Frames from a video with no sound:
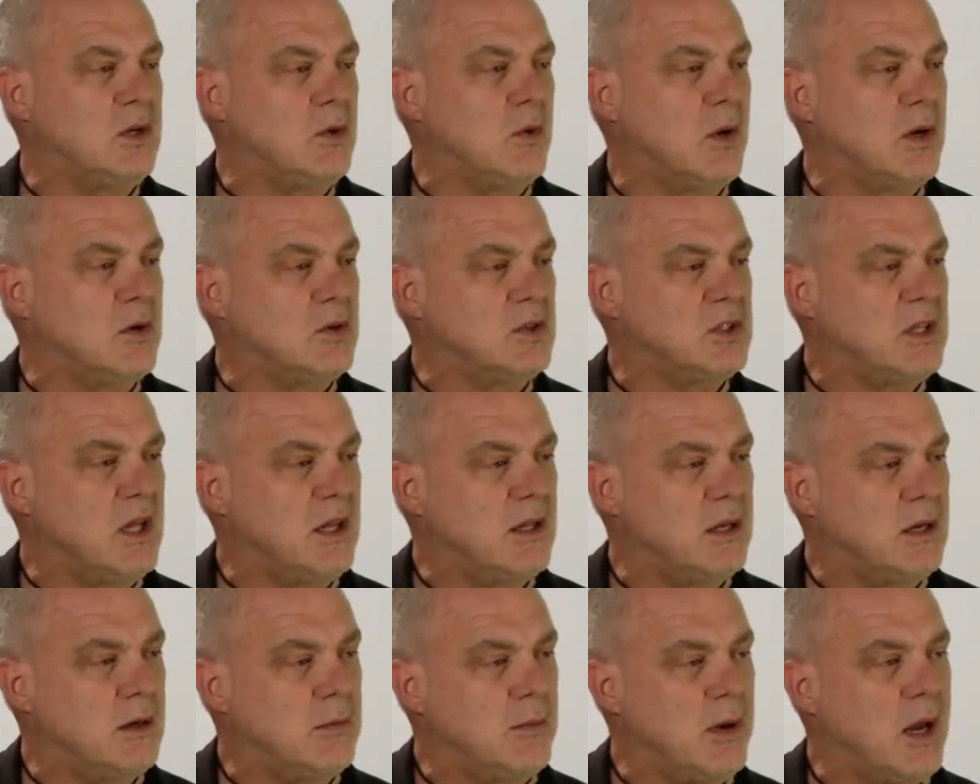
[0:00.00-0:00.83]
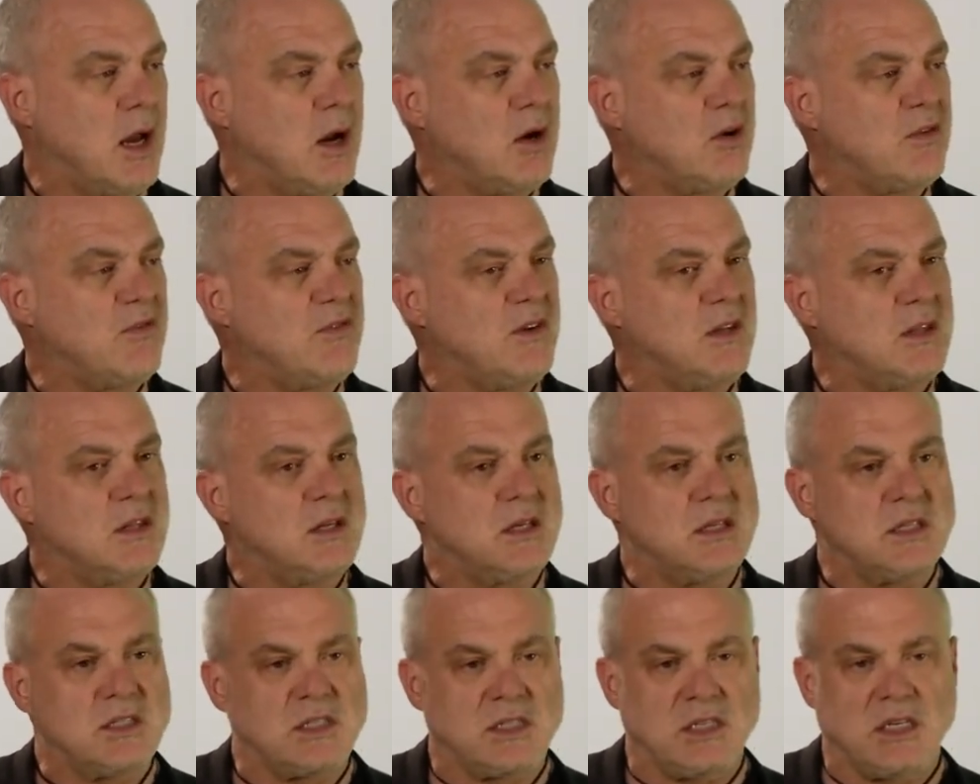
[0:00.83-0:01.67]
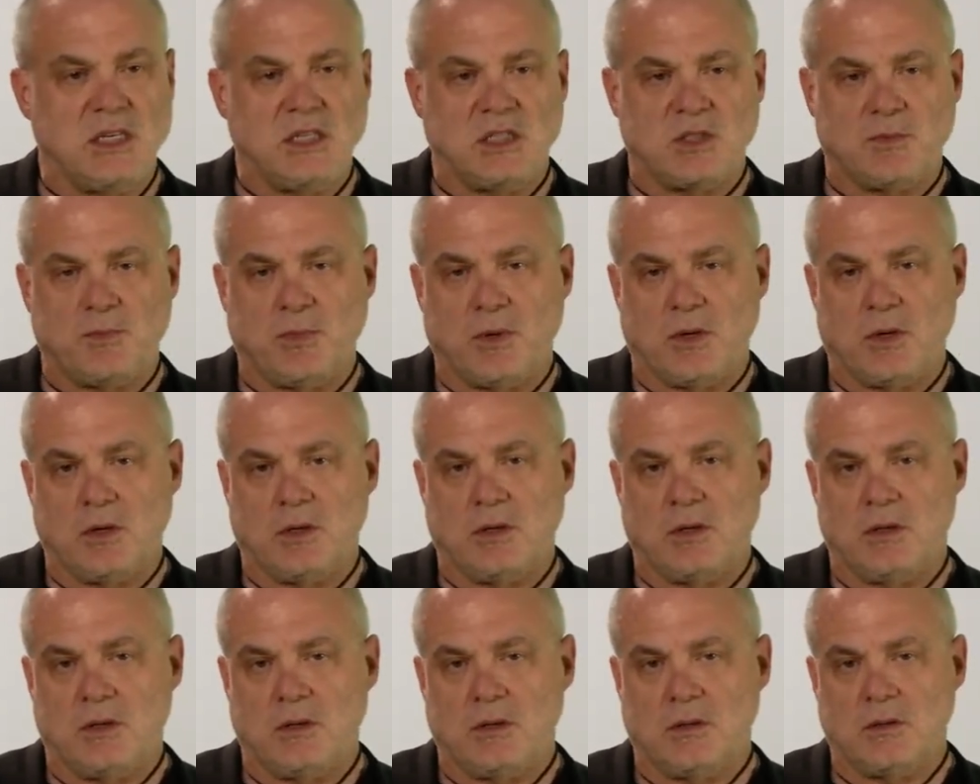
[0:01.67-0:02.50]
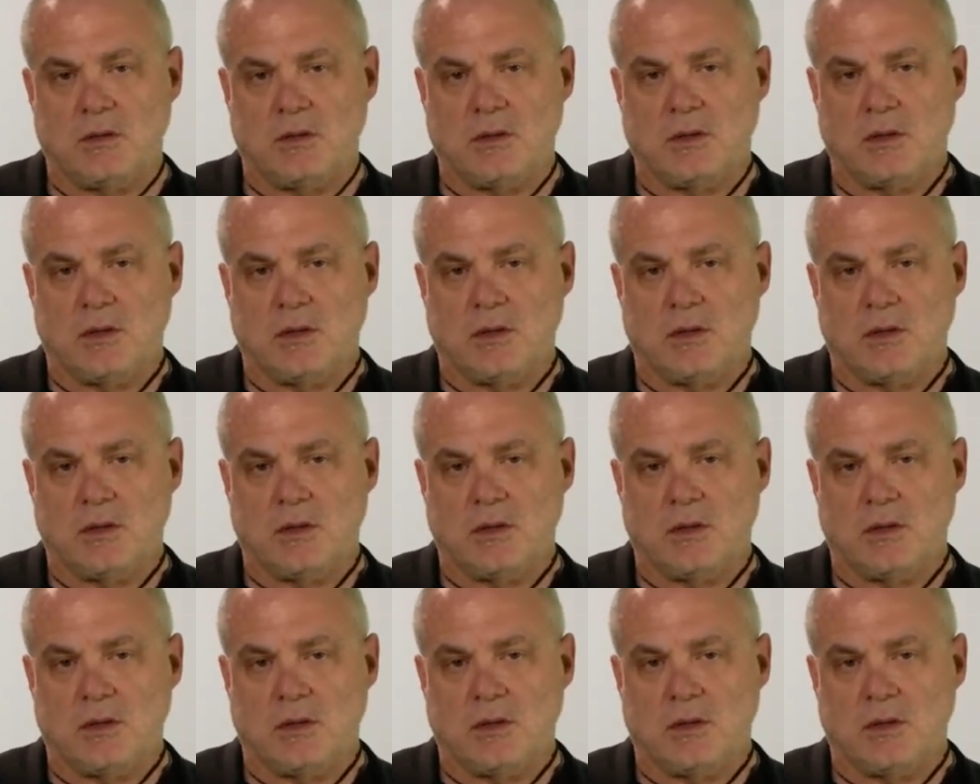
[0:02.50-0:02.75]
to understand the demography, the disease burden,